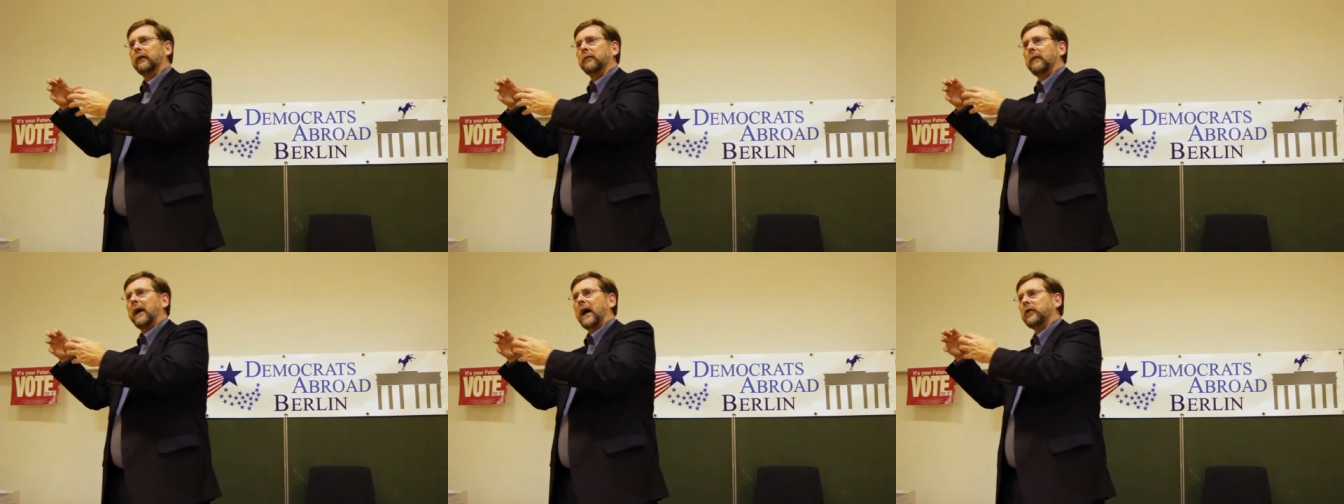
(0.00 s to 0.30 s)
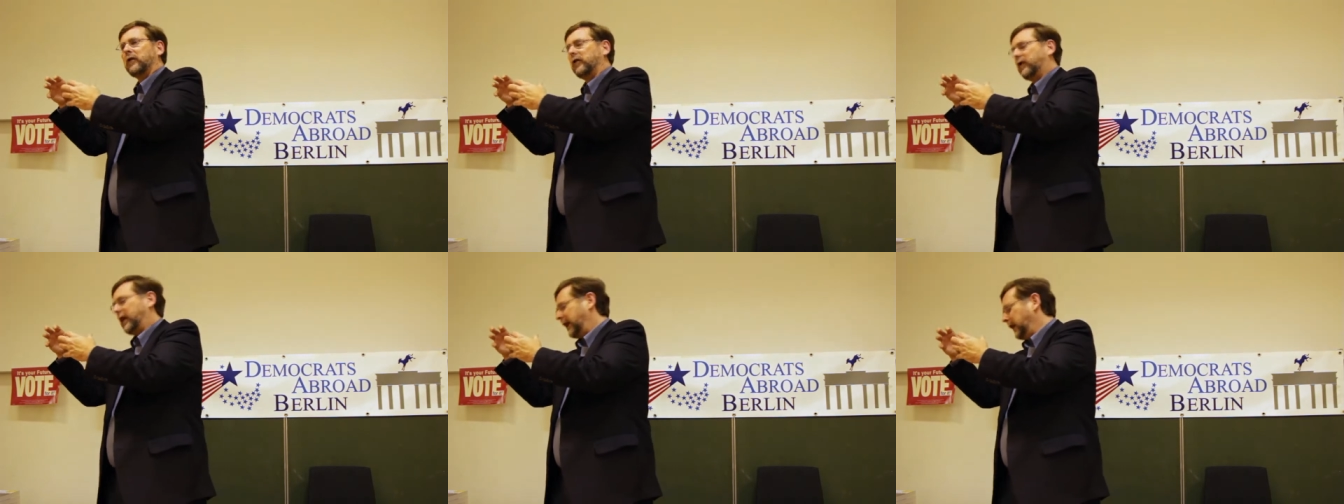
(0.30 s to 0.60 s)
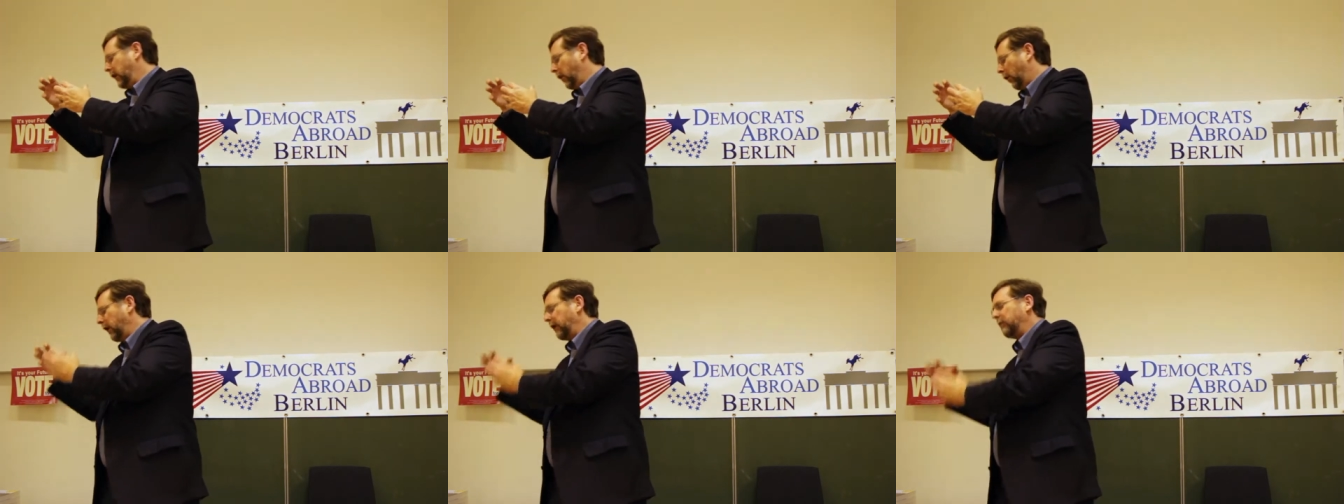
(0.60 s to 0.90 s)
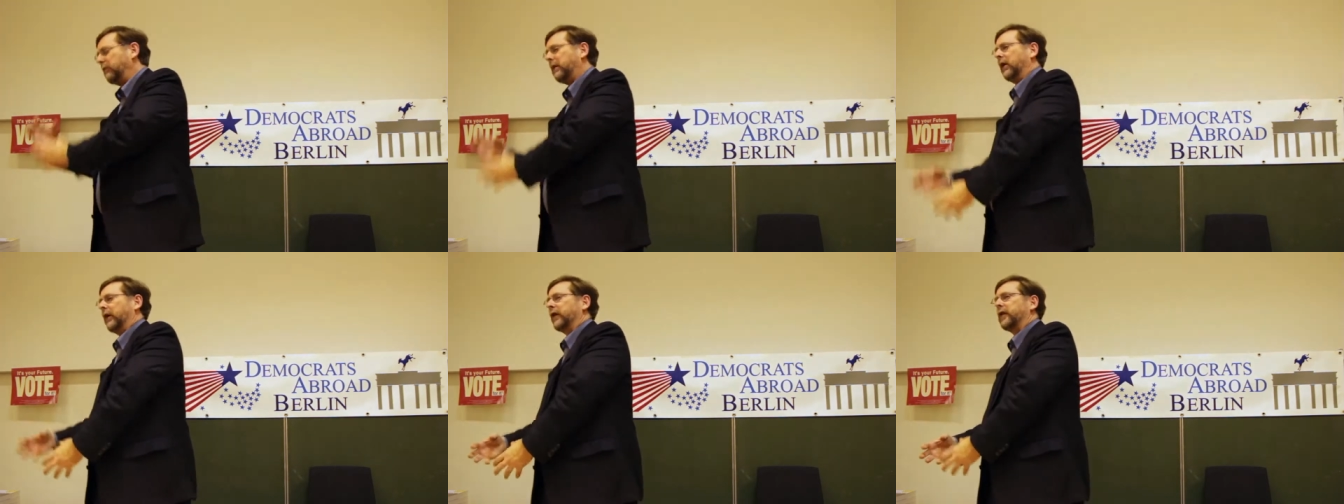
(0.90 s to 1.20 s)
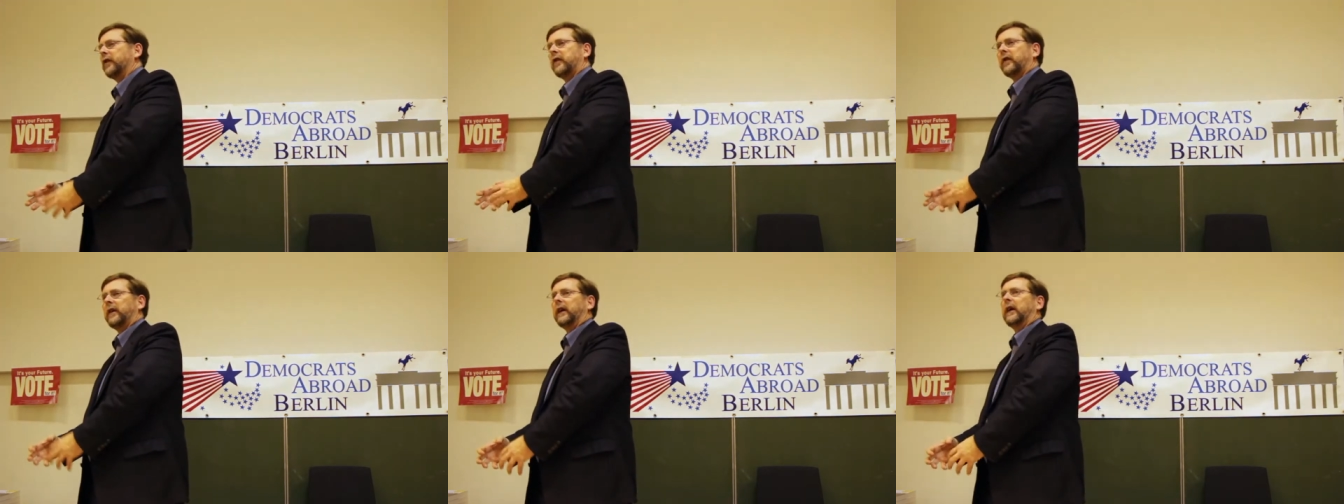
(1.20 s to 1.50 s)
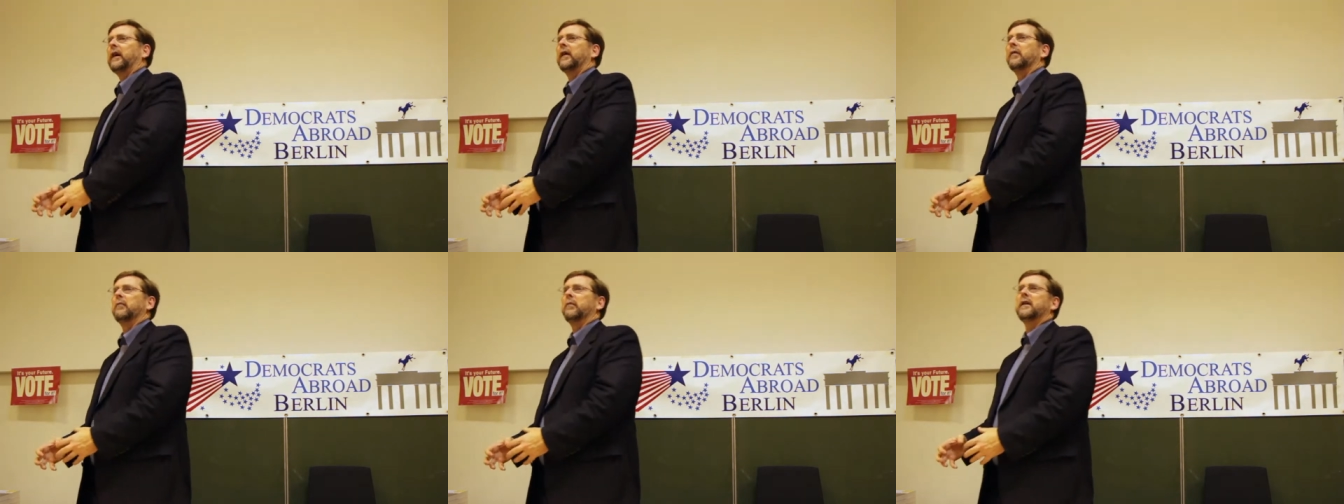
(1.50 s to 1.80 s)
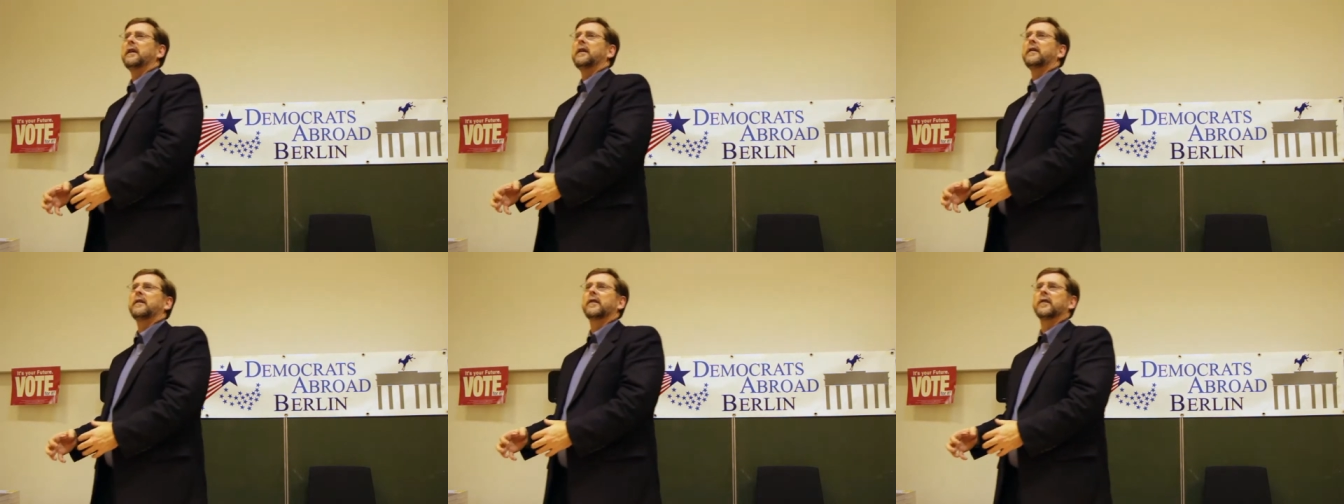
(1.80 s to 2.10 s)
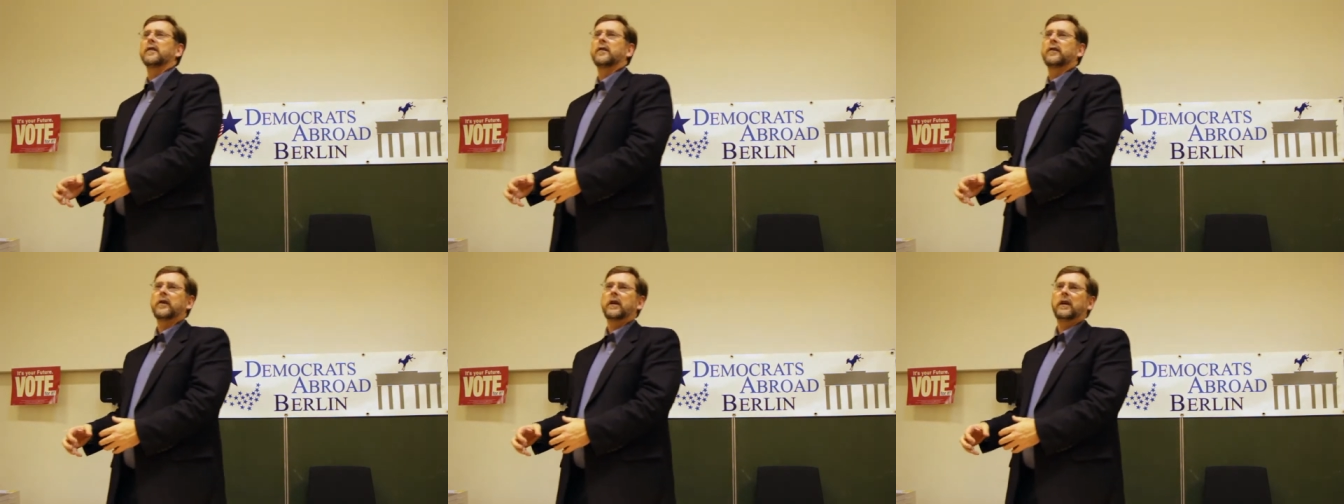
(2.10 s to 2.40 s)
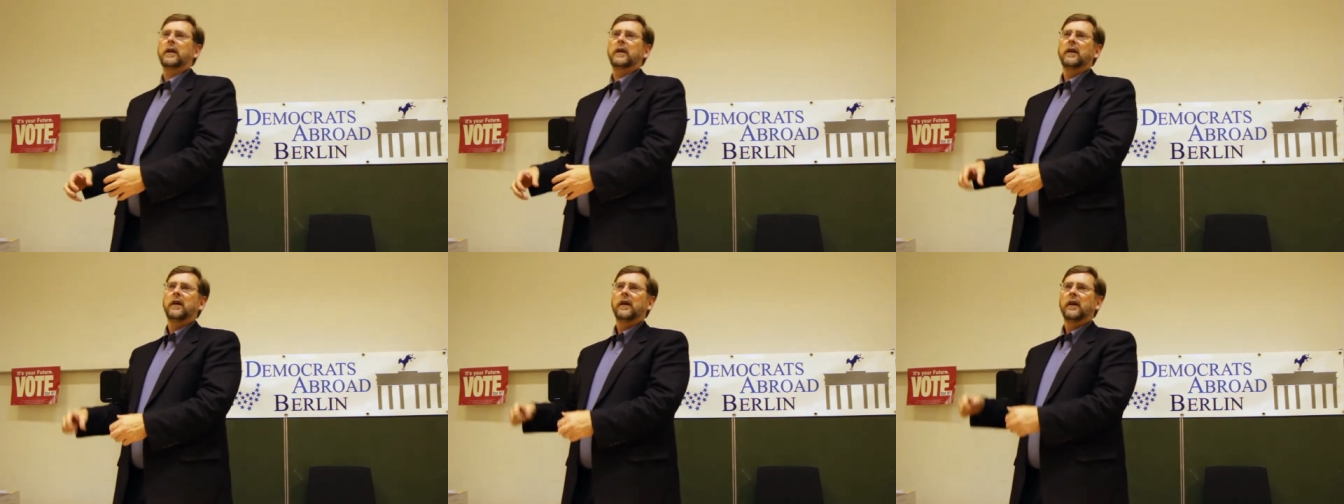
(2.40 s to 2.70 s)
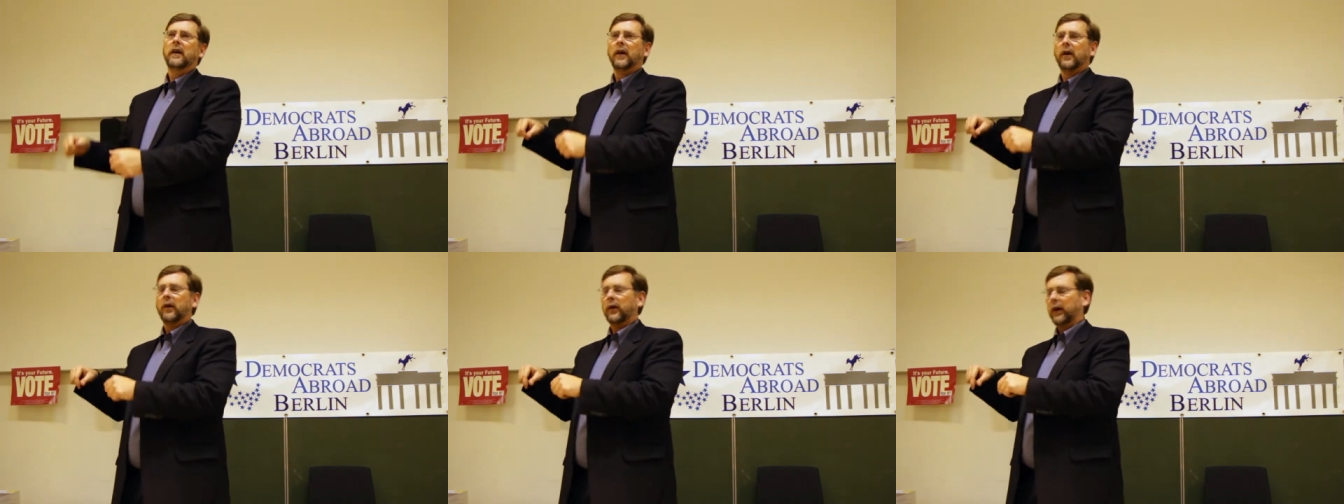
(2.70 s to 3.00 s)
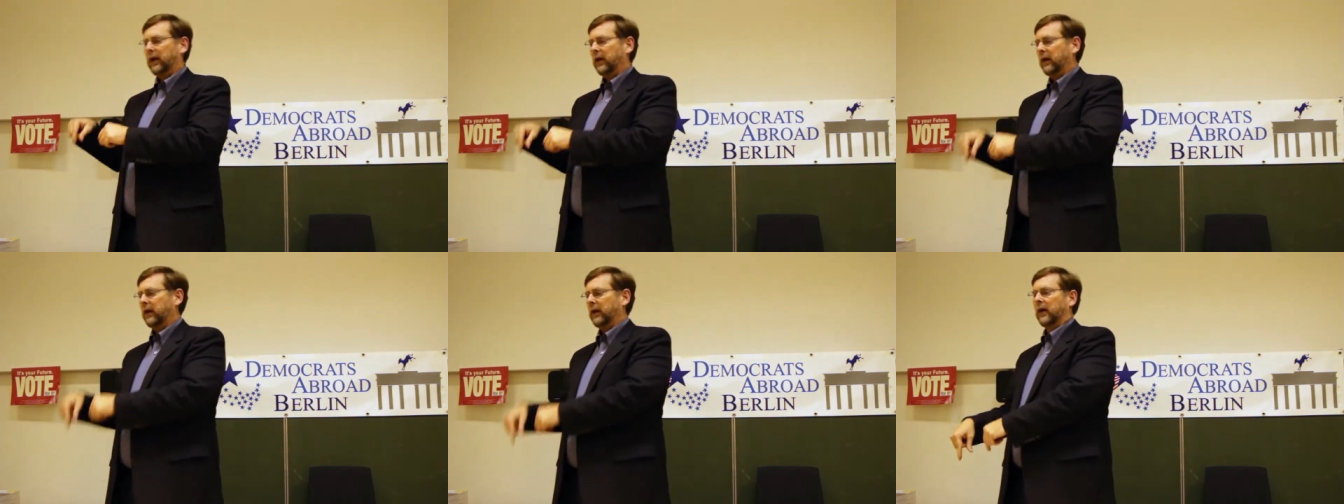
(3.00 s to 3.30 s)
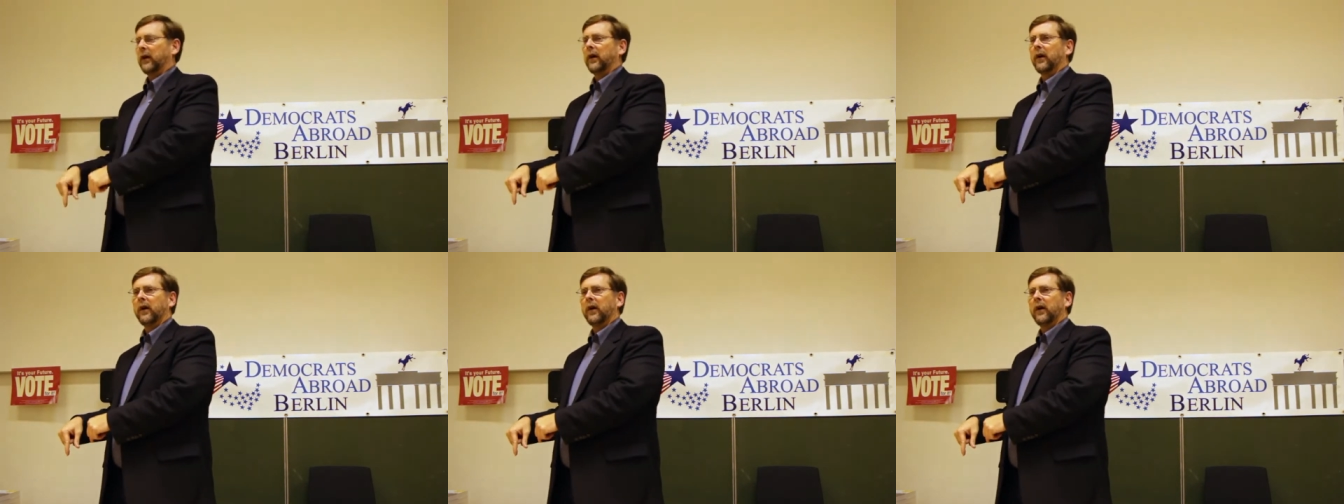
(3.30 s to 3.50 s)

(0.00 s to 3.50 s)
imagine taking a windmill and sinking it beneath the sea and uh,